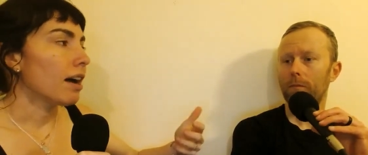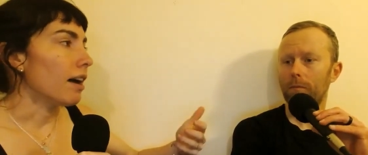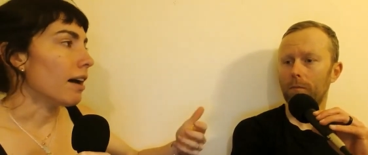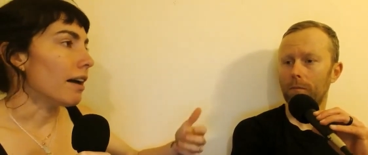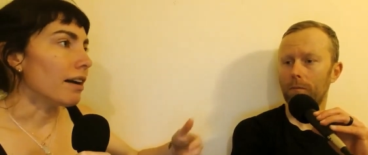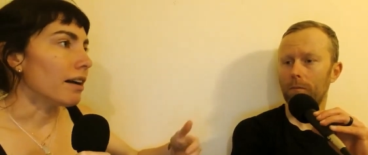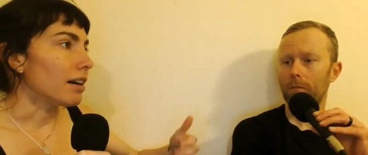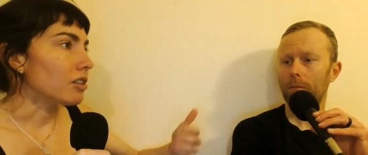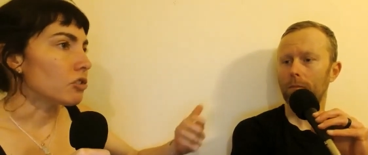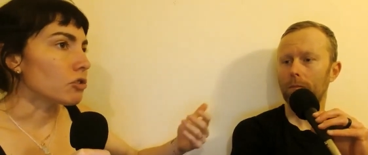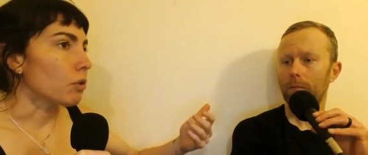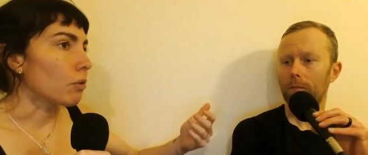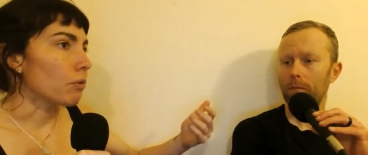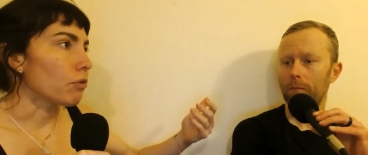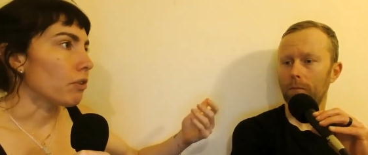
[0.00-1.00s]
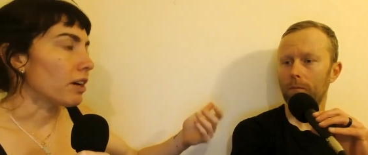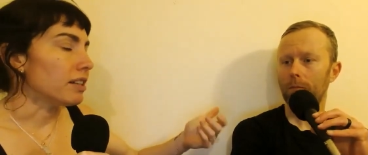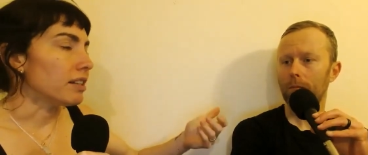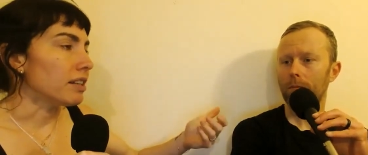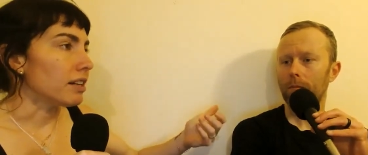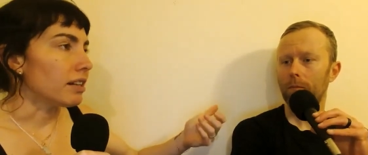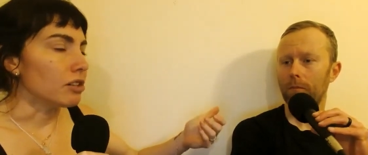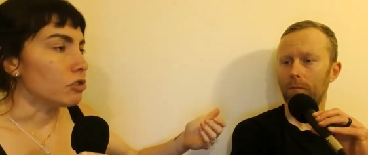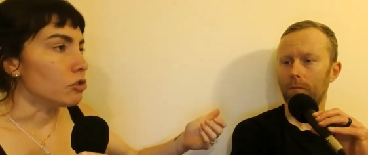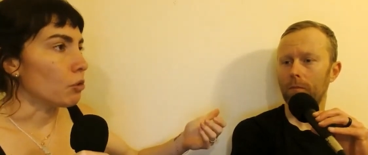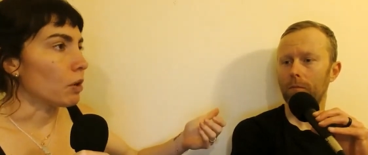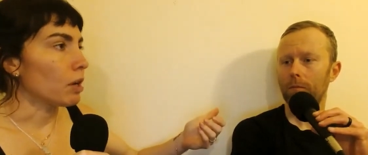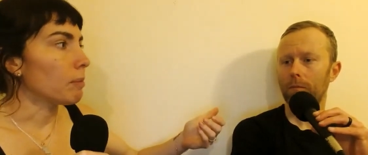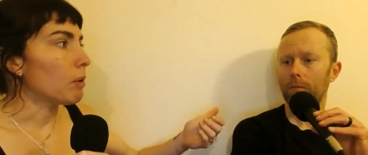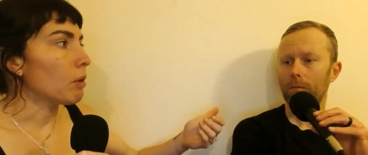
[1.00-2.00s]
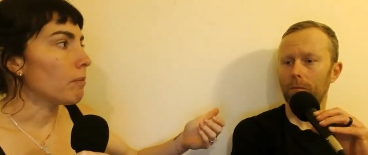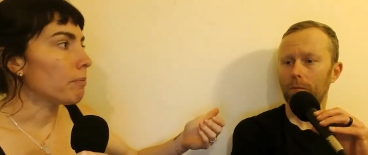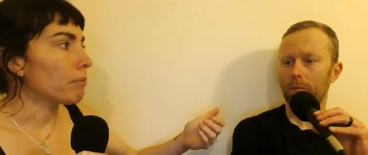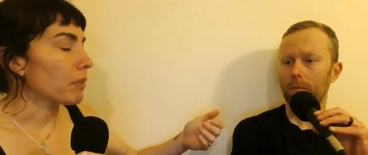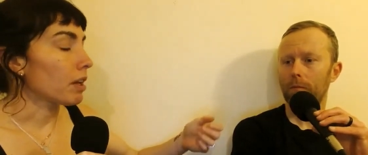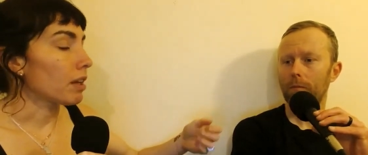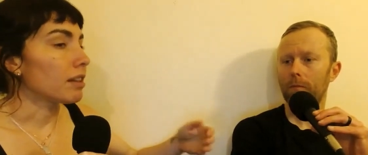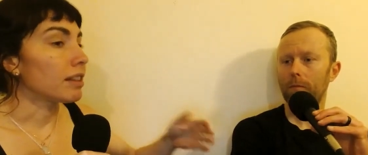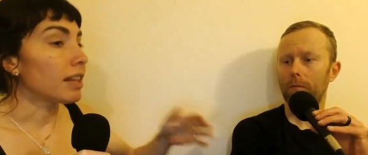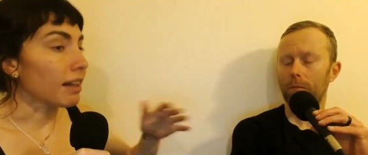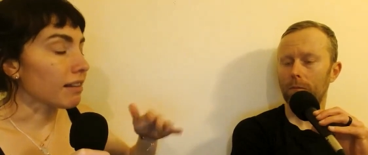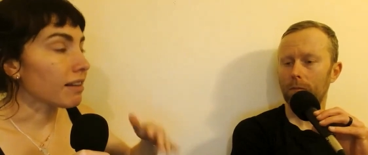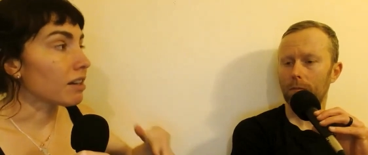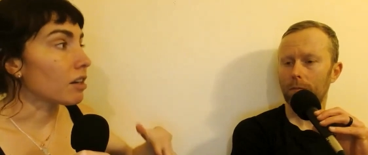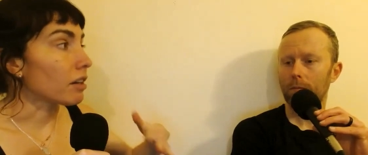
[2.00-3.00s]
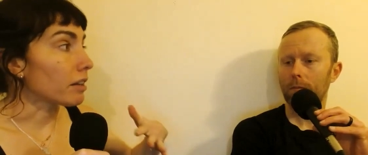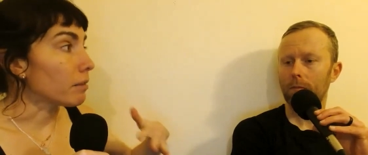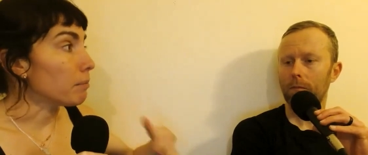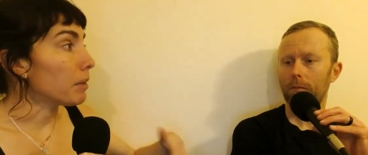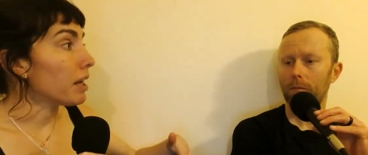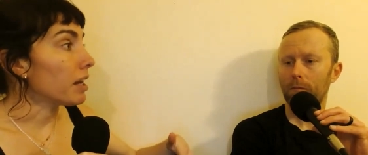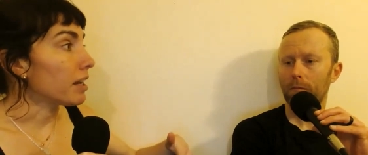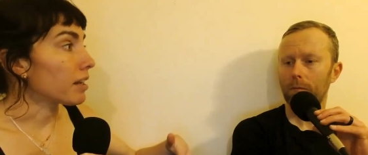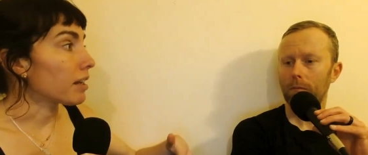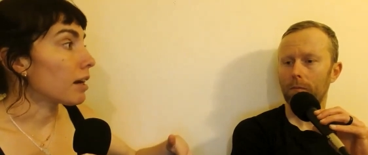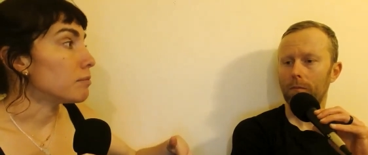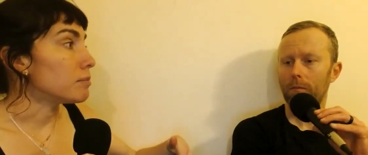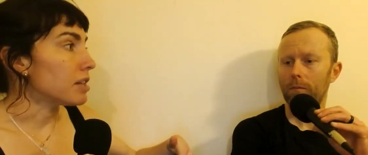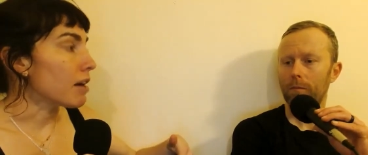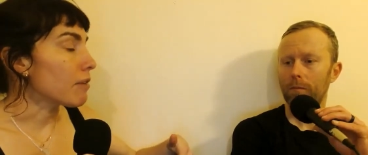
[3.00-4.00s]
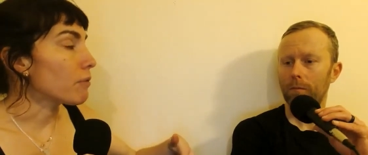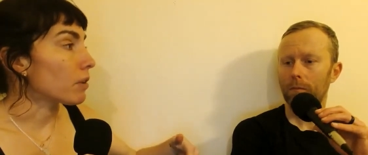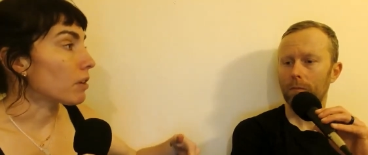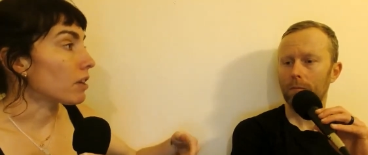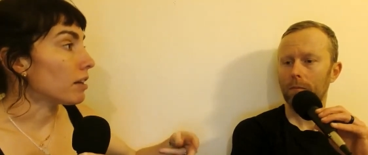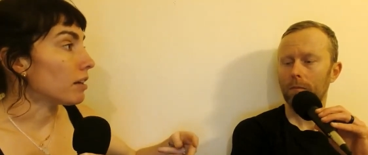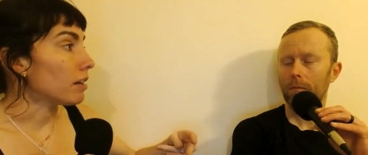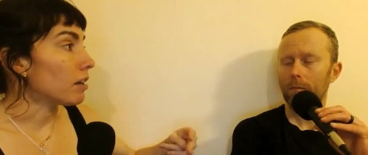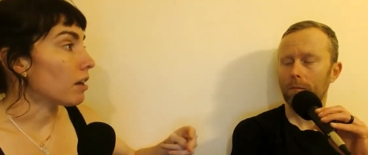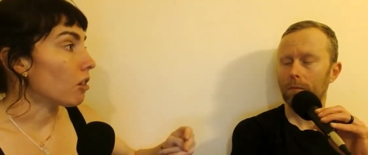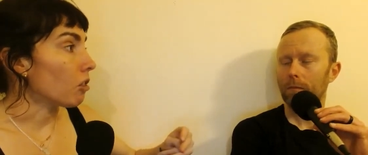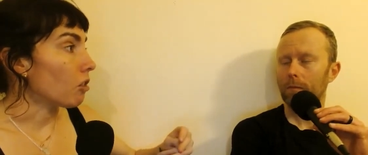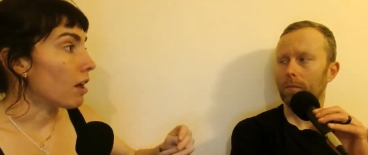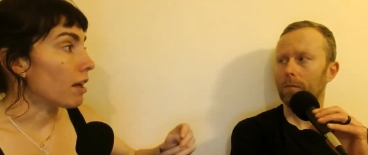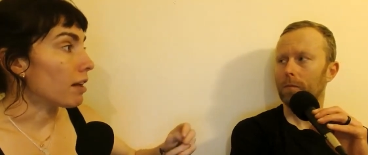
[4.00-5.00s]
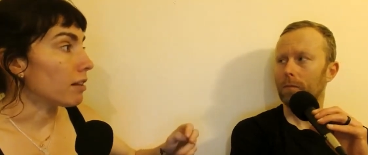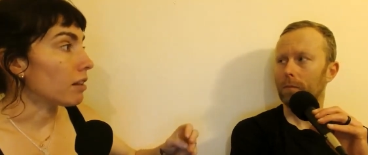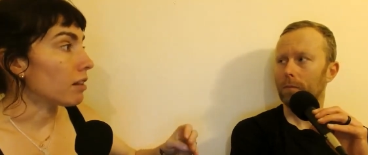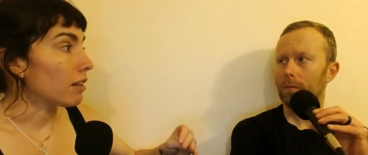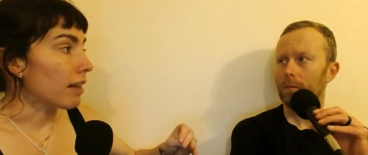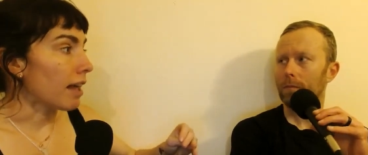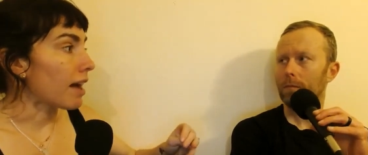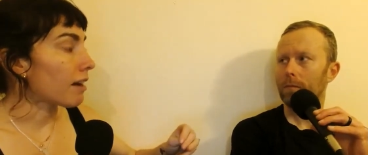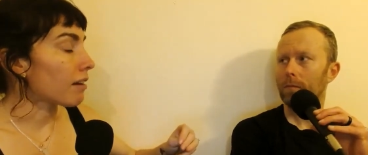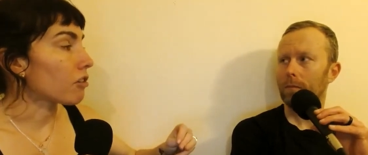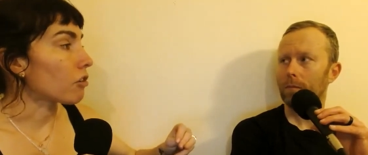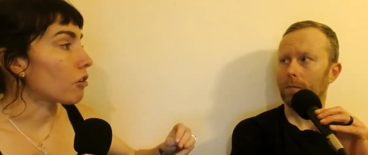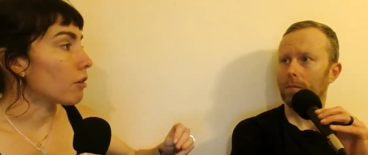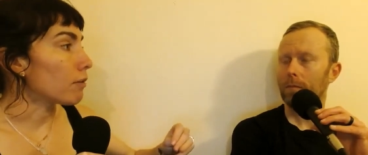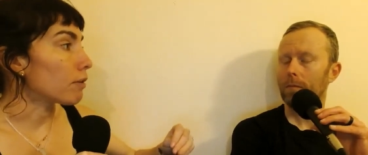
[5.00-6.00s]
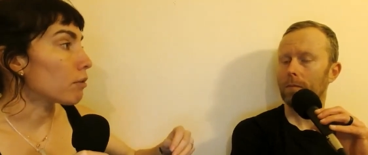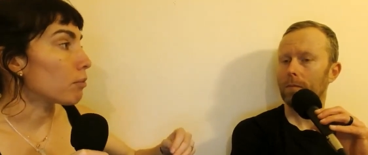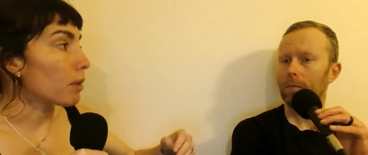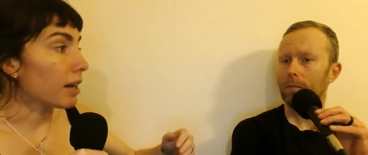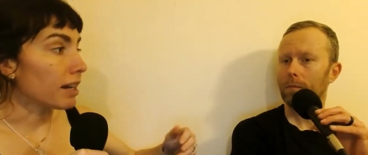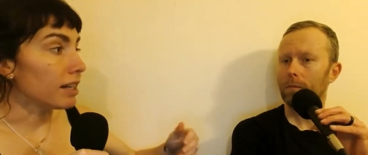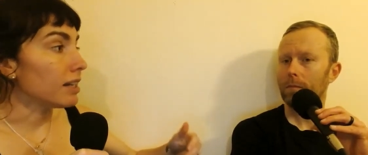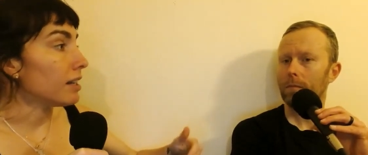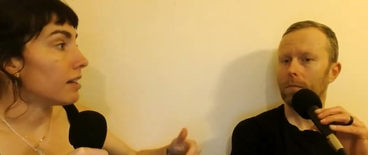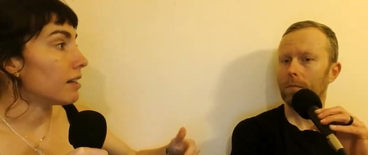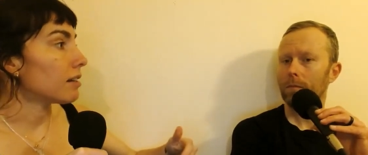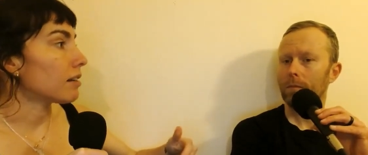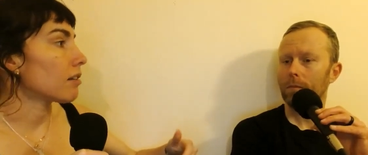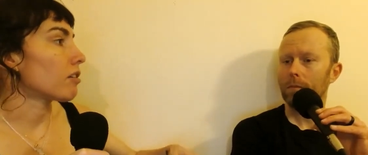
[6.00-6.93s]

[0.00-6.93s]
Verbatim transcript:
Speaker 1: Uh, I just don't find it enjoyable that said, on the bike, I'm definitely a lot laxer with what I eat.